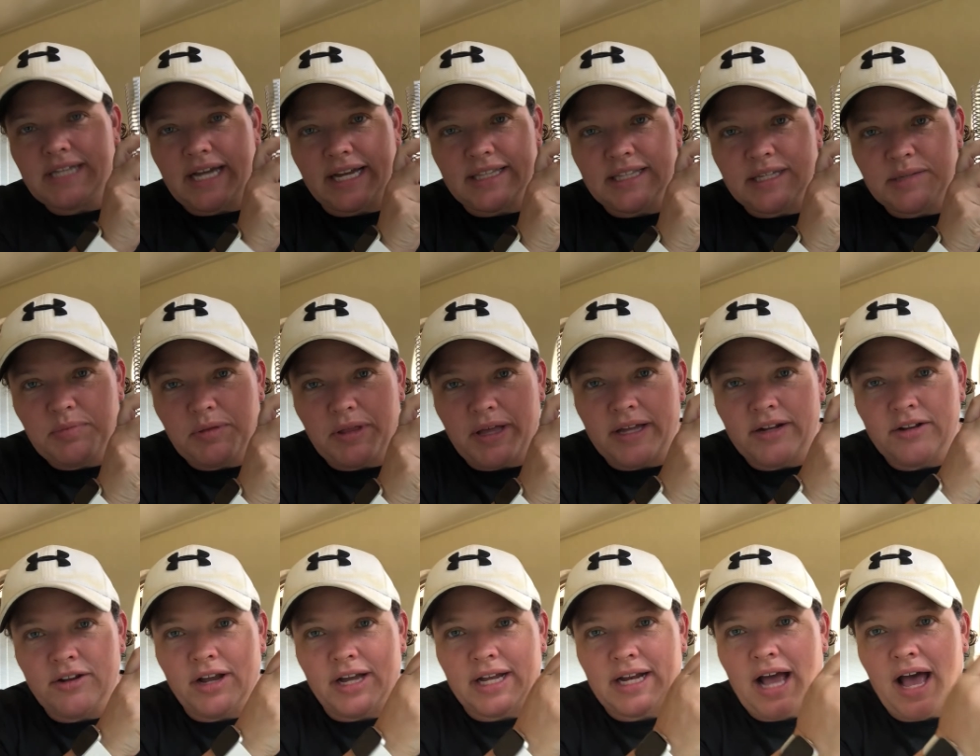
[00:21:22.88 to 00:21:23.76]
daily
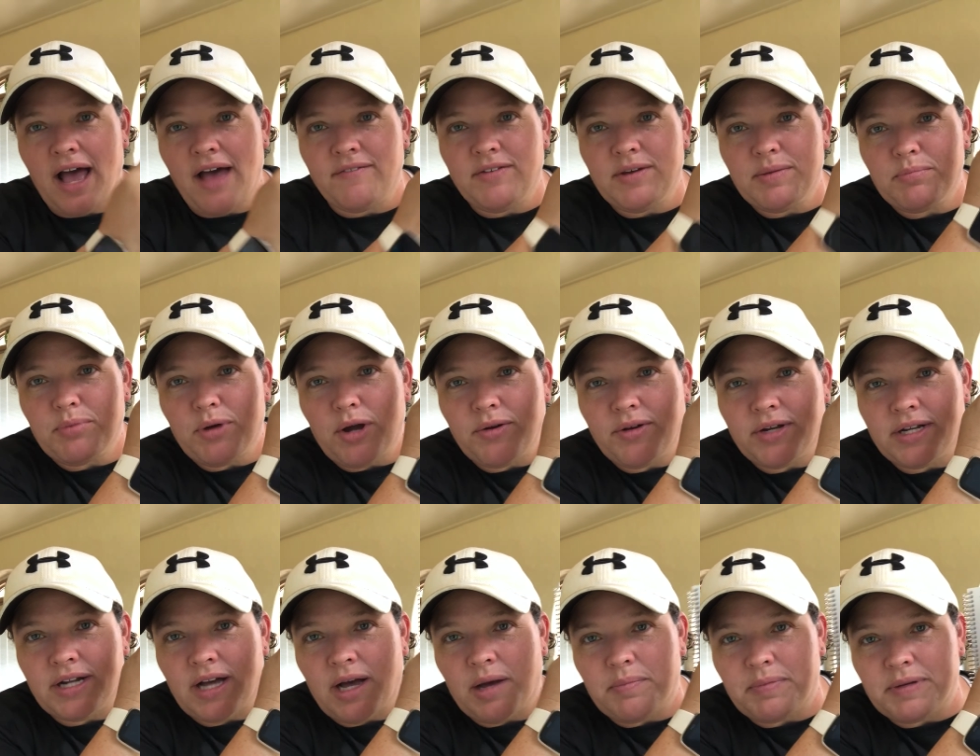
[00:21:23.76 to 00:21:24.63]
planner, and I have it
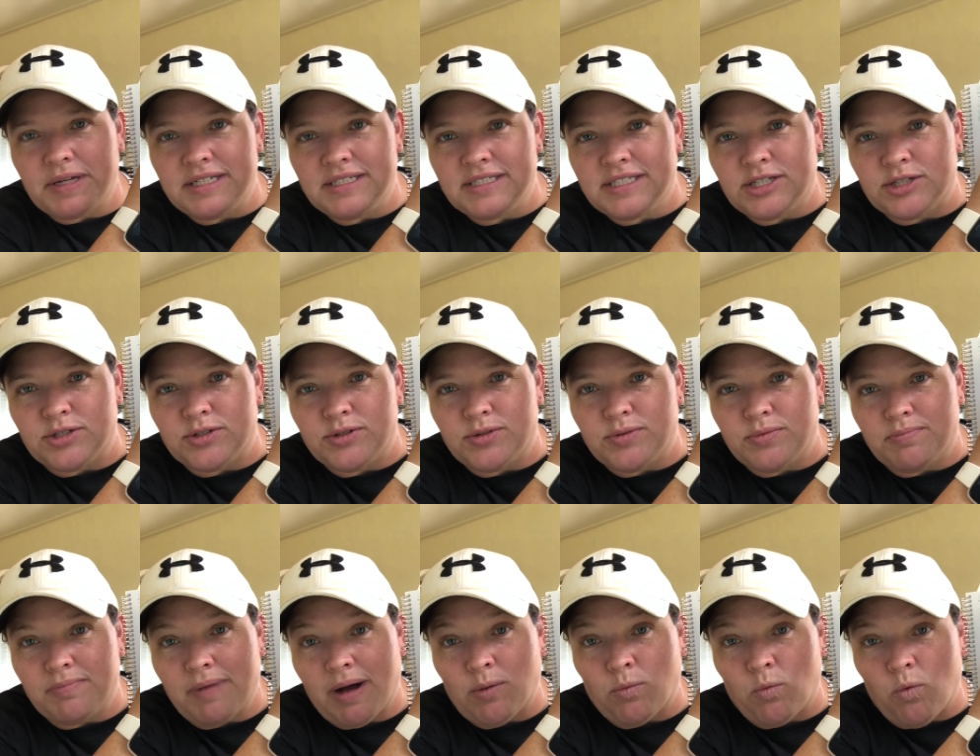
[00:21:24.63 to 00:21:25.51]
broken up into
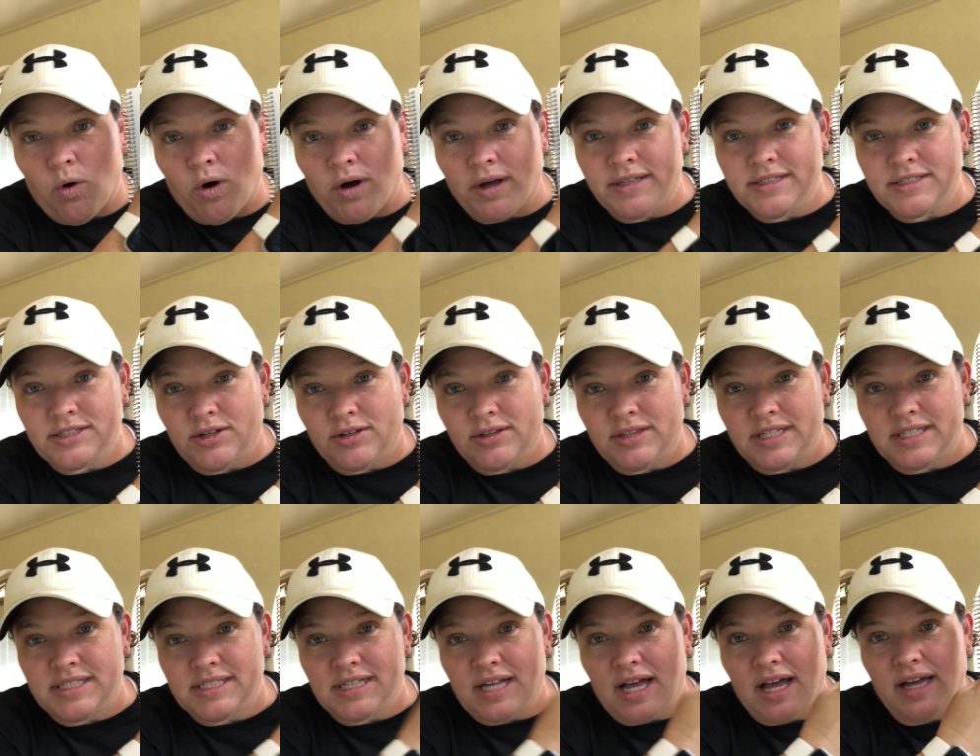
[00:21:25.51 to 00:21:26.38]
my wants on
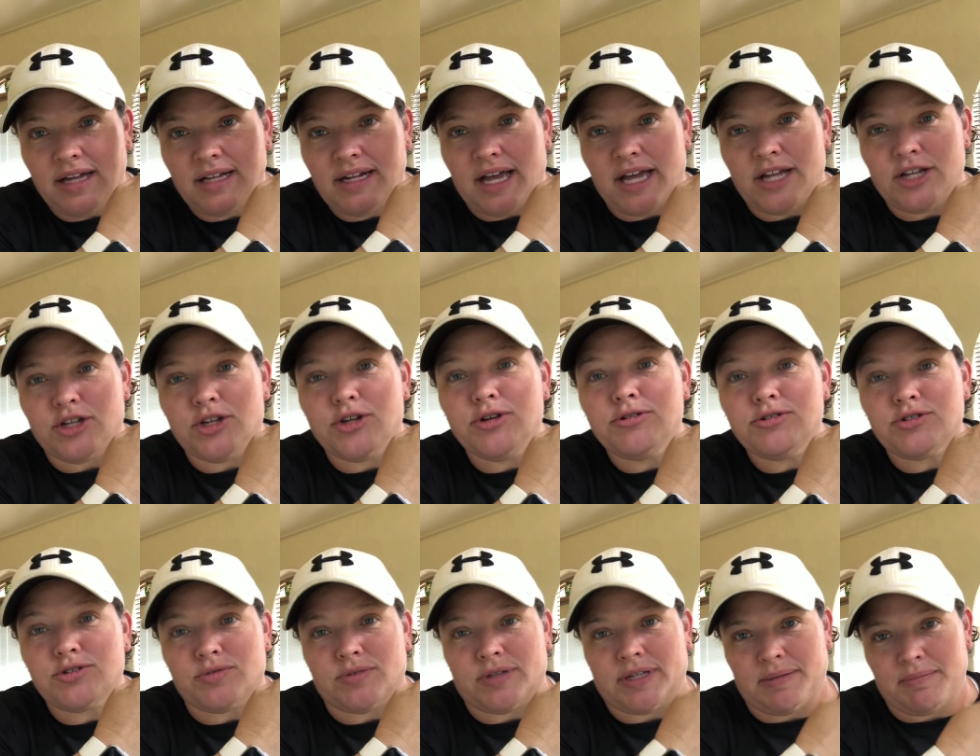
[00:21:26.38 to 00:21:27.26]
this side, and
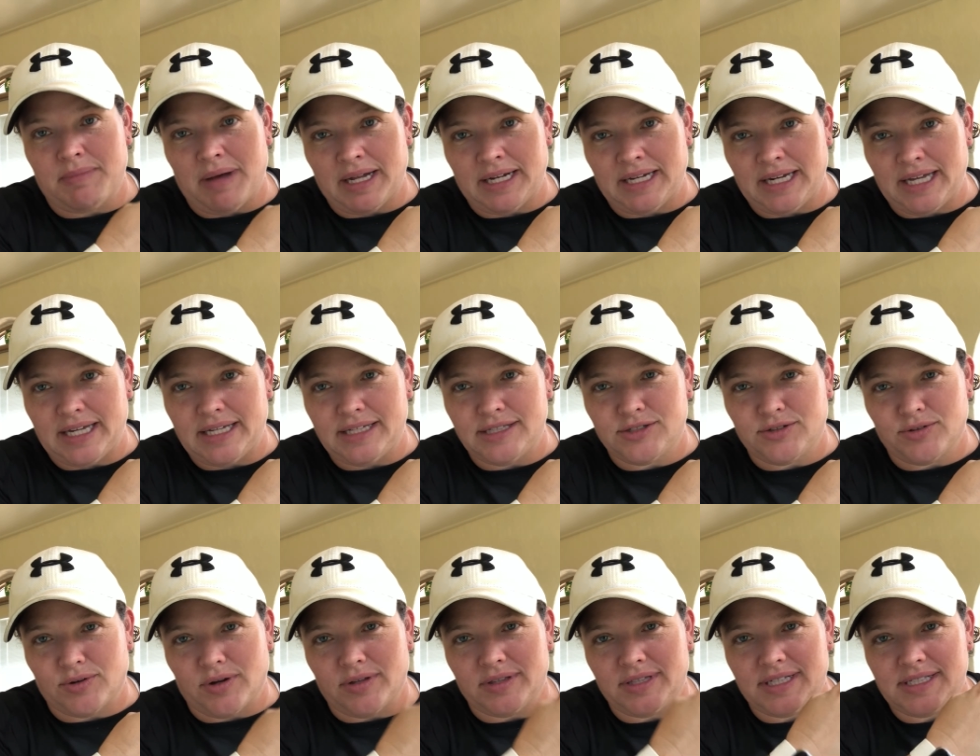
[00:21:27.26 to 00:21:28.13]
usually my needs
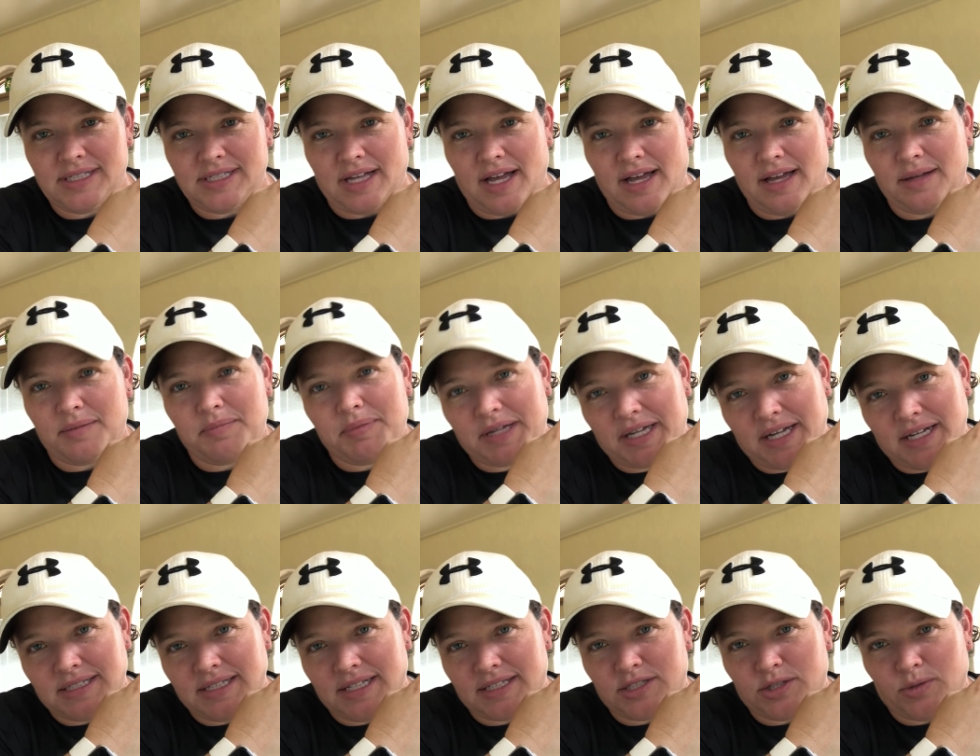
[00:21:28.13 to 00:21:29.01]
are on this side
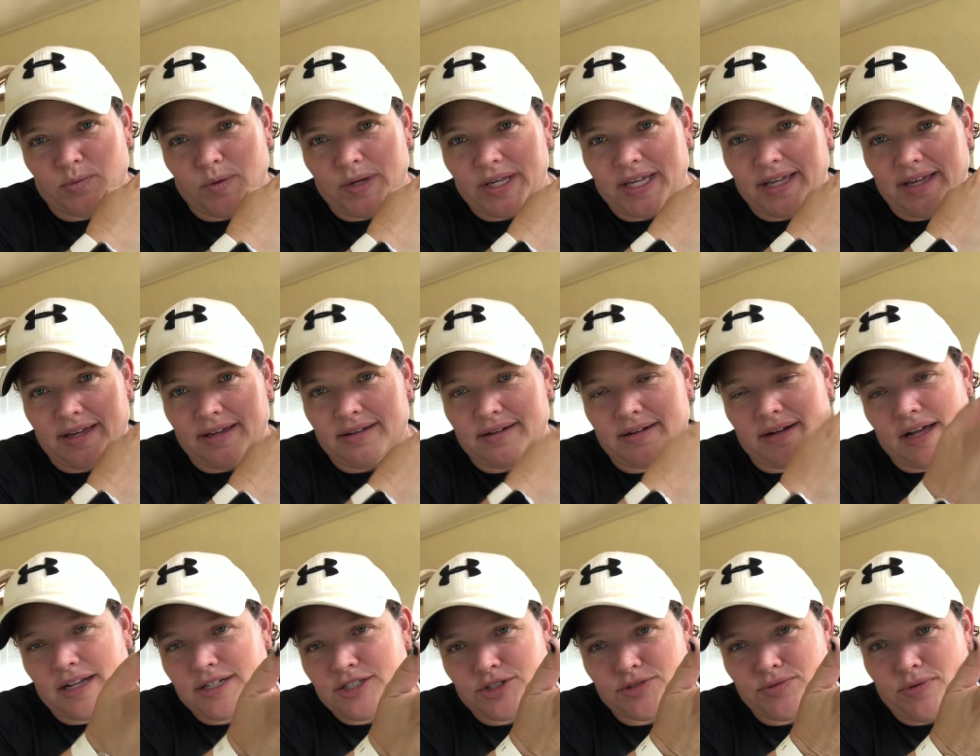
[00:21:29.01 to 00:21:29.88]
because it's a weekend.
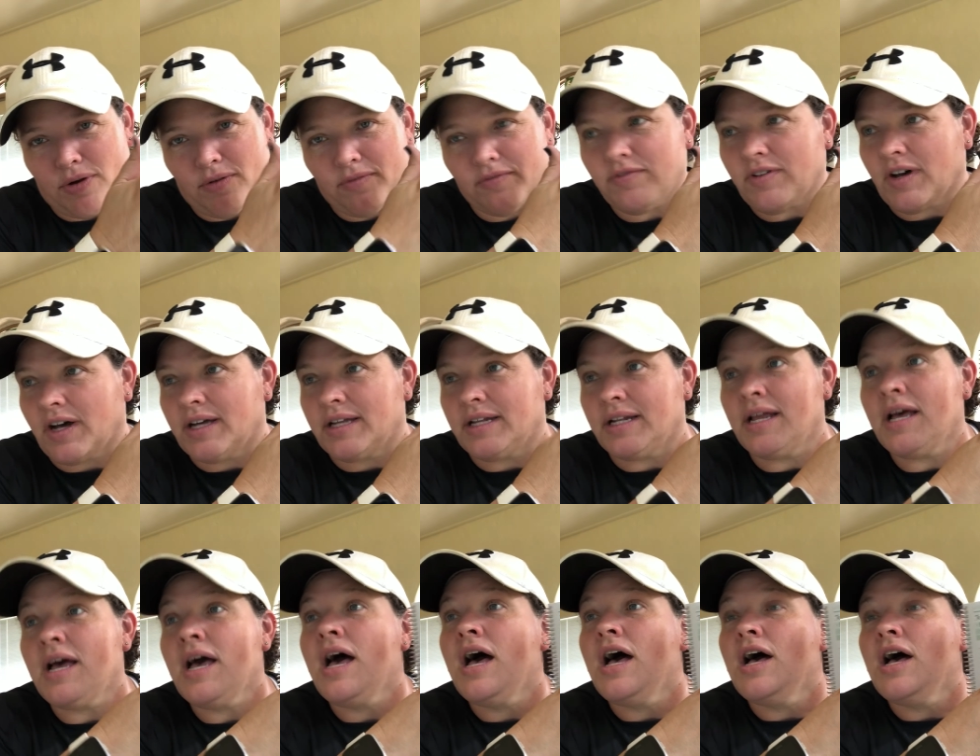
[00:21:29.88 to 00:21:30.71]
I just wrote fun.